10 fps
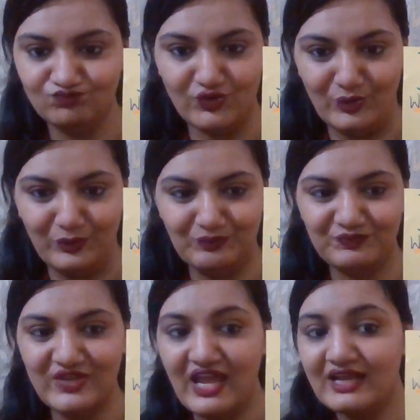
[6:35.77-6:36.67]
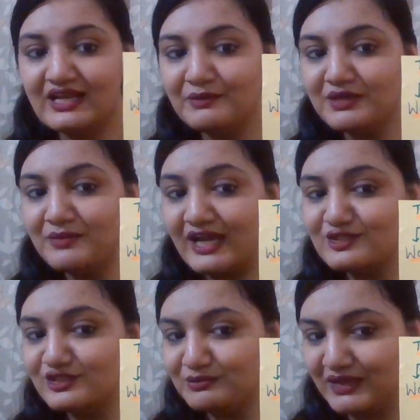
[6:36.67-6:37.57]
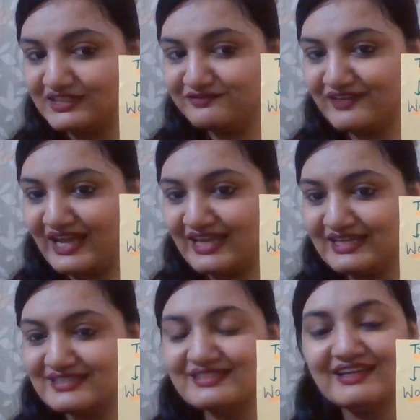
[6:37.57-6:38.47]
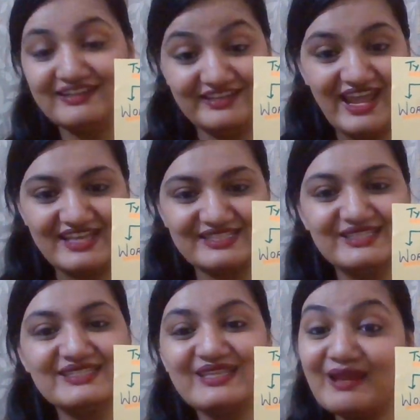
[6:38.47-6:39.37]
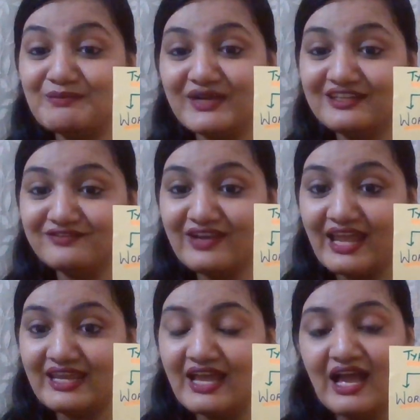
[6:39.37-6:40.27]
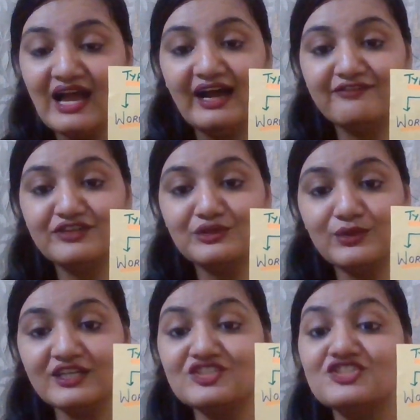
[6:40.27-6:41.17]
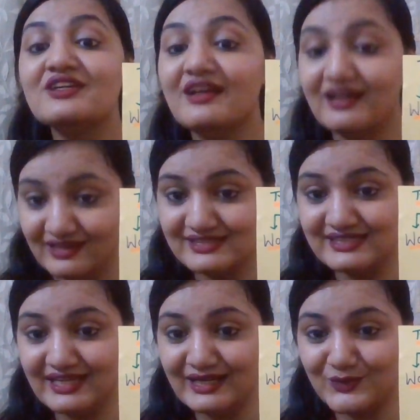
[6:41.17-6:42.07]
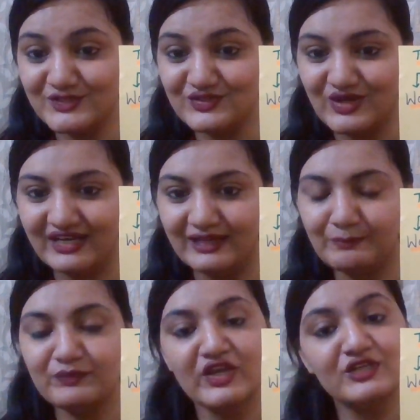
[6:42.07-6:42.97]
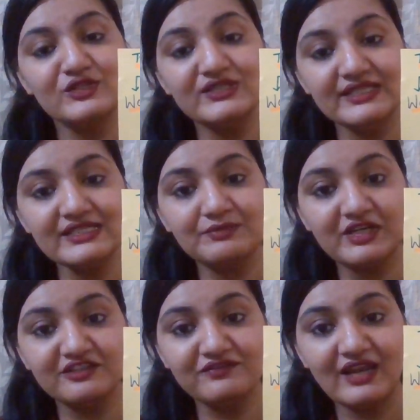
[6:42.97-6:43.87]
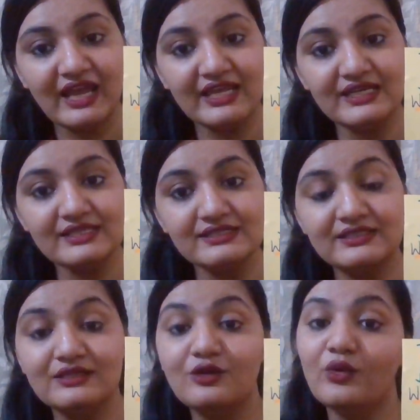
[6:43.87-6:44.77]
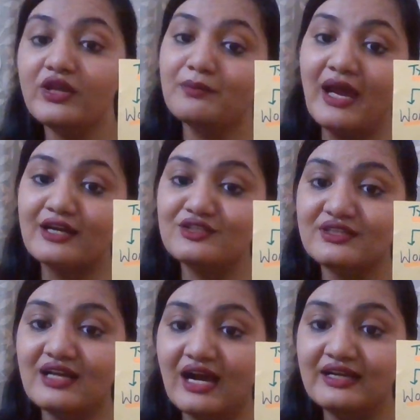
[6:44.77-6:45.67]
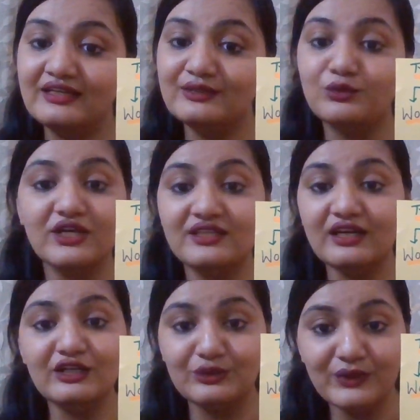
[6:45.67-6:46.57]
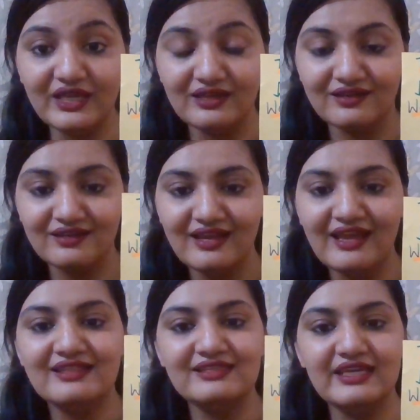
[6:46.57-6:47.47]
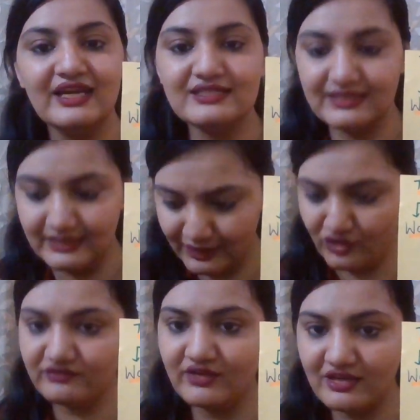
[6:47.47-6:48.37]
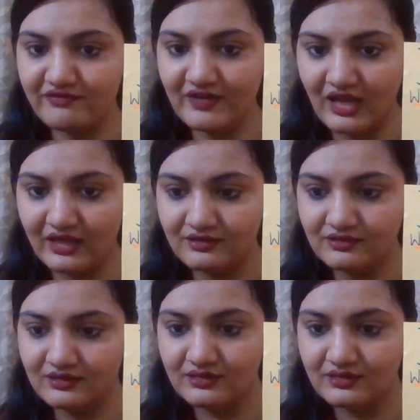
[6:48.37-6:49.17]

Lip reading: No. Coming back to the butterflies, yes, the same butterfly after which Sana was running. So these butterflies going back to the garden, what they're doing? They are sitting on one flower